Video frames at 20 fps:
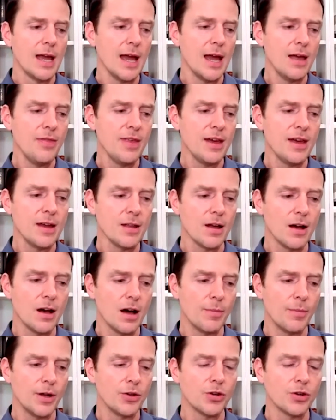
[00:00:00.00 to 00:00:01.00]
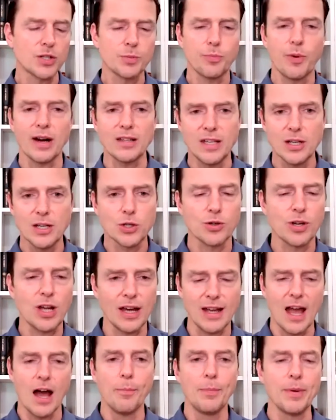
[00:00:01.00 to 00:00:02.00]
and then um, uh, a nurse practitioner
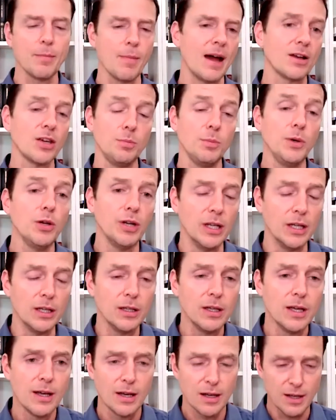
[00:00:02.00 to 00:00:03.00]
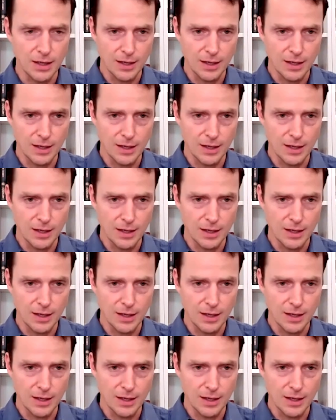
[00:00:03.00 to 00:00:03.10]
kind of helping my community